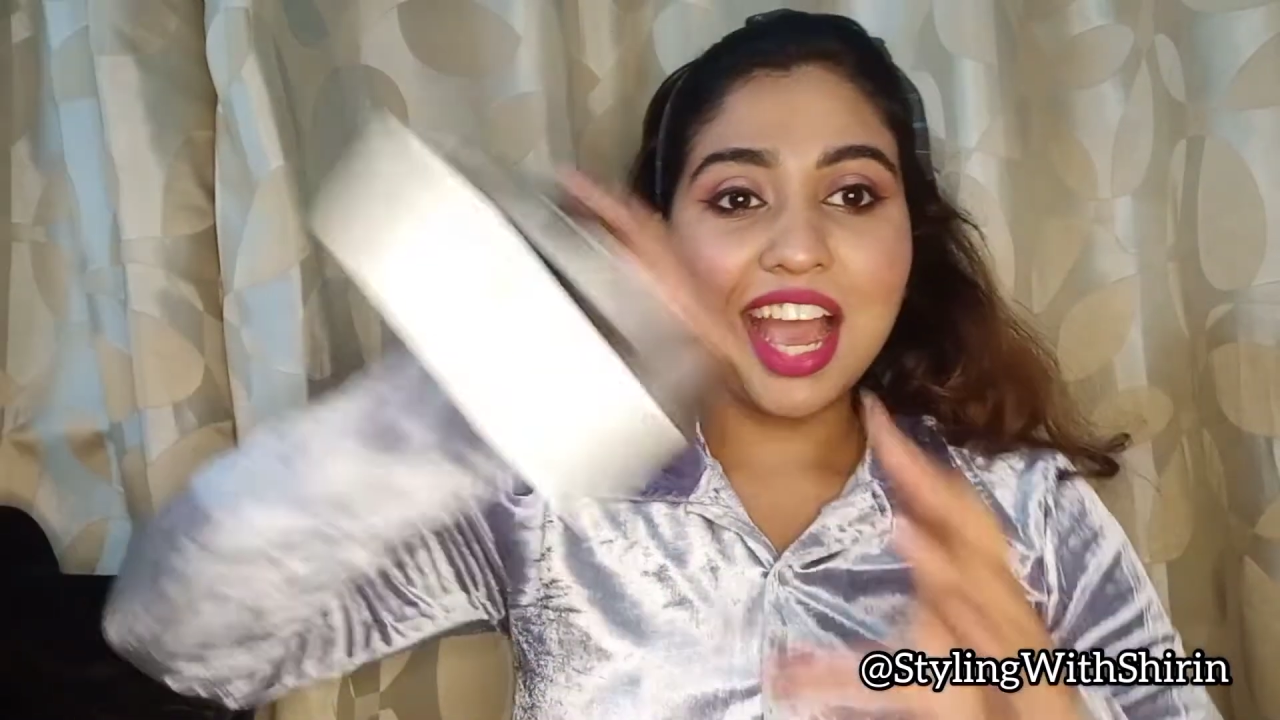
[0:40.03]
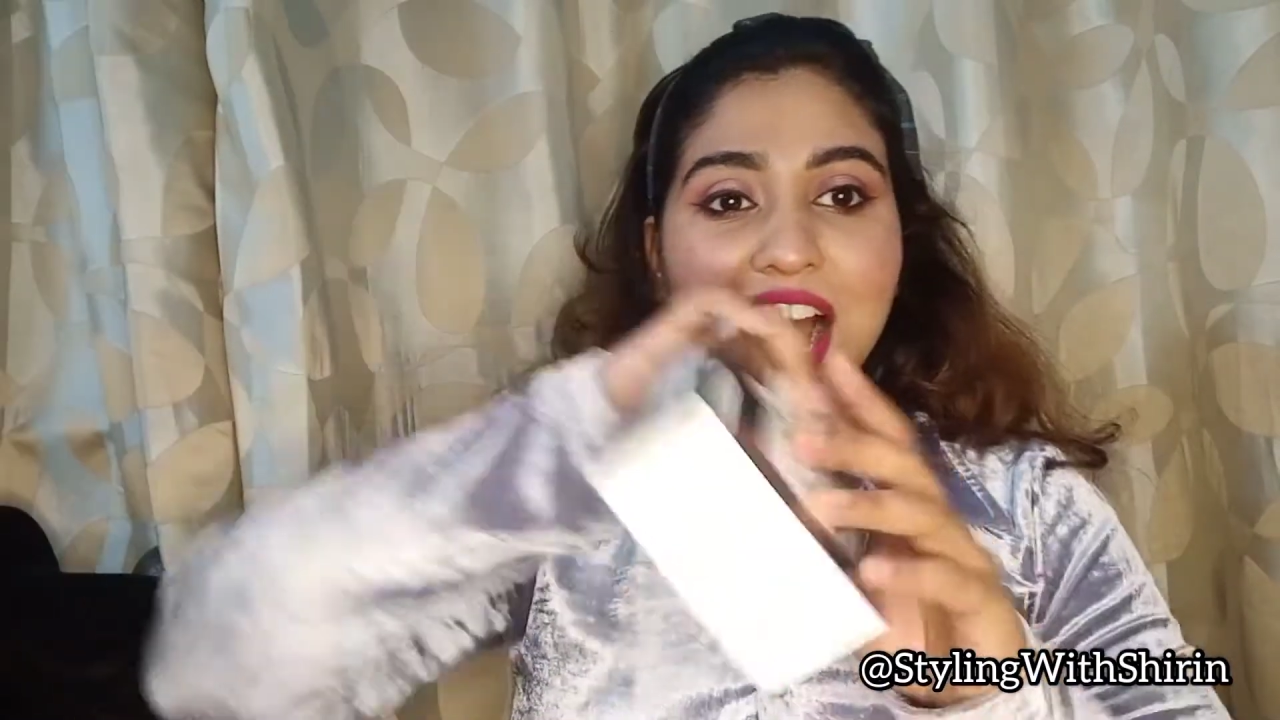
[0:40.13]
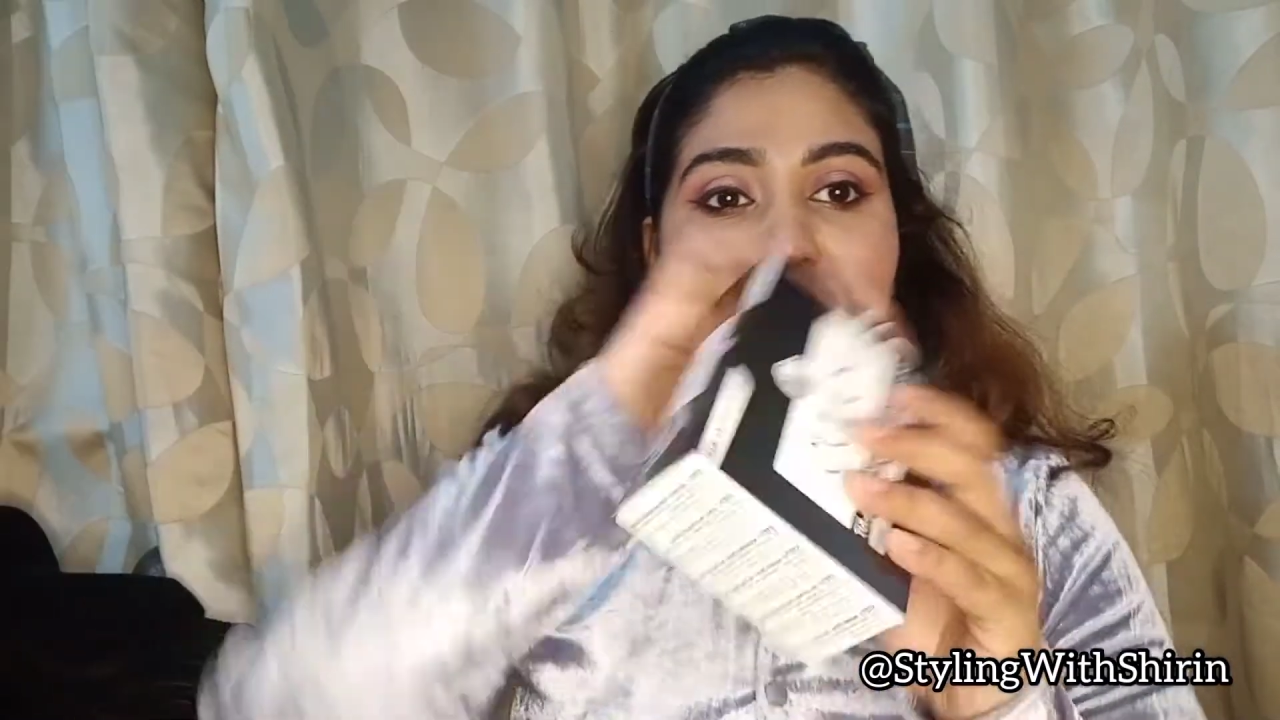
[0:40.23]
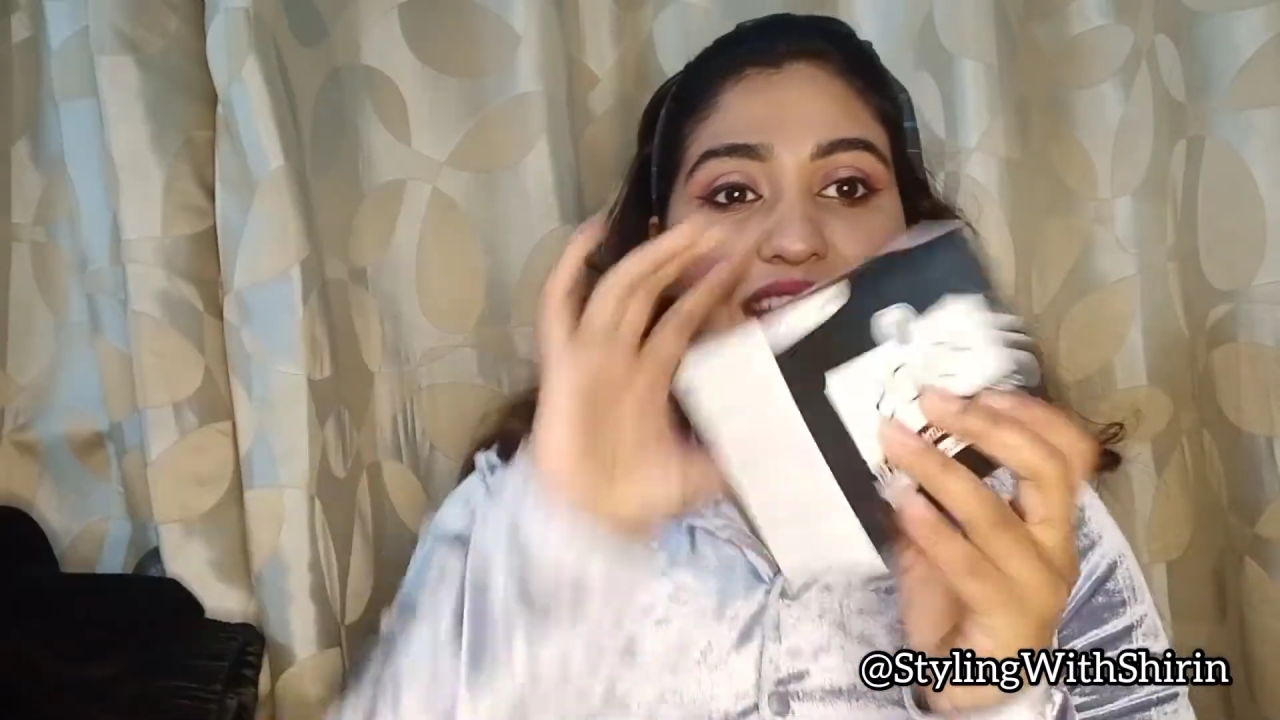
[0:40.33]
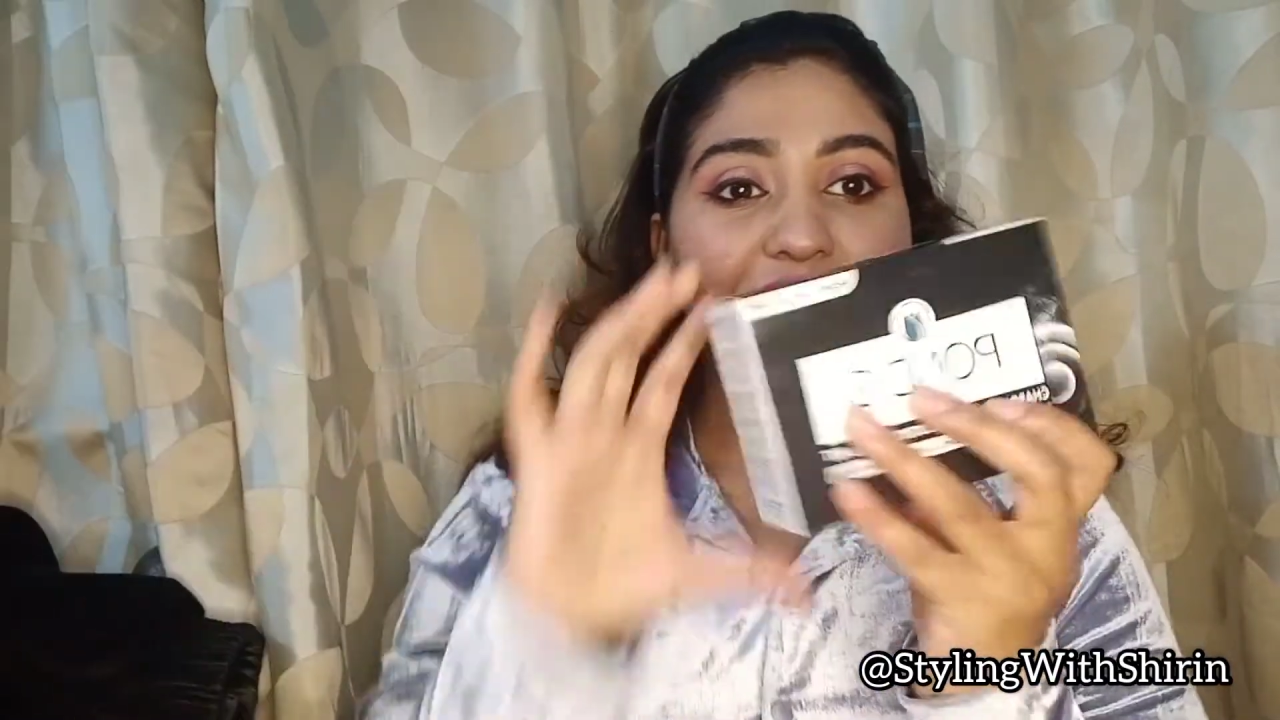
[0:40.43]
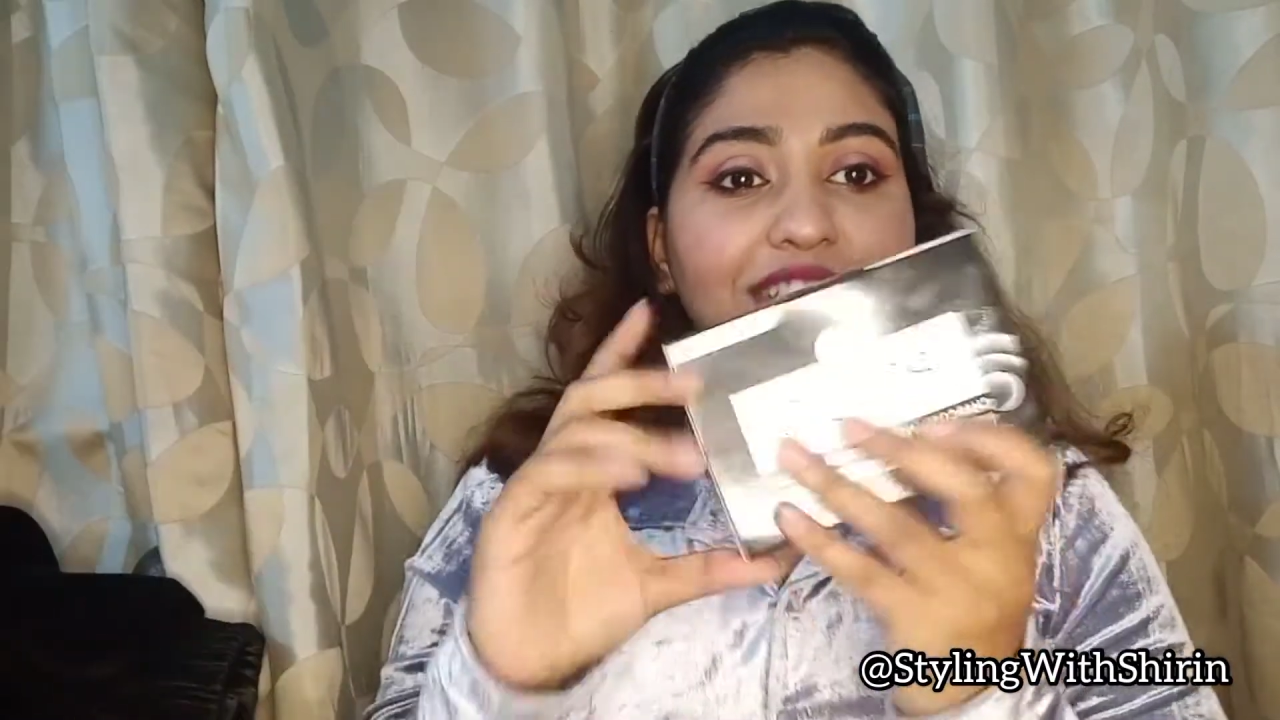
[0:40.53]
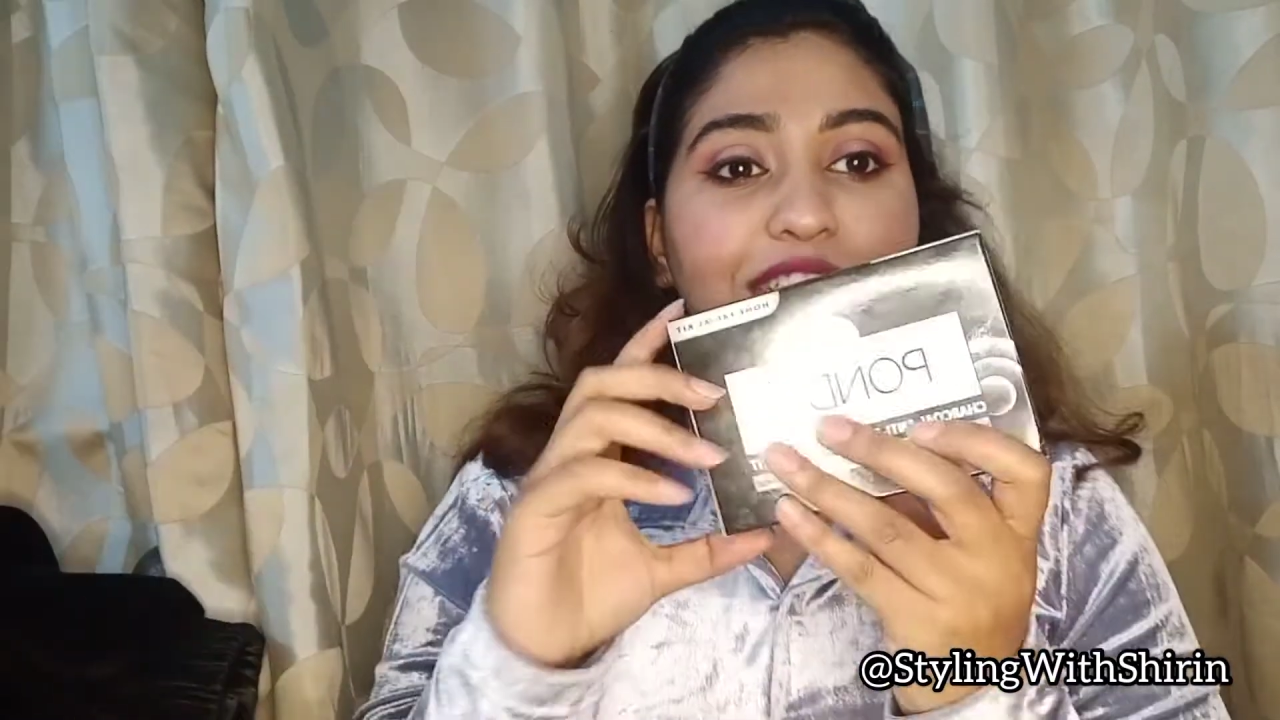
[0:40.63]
the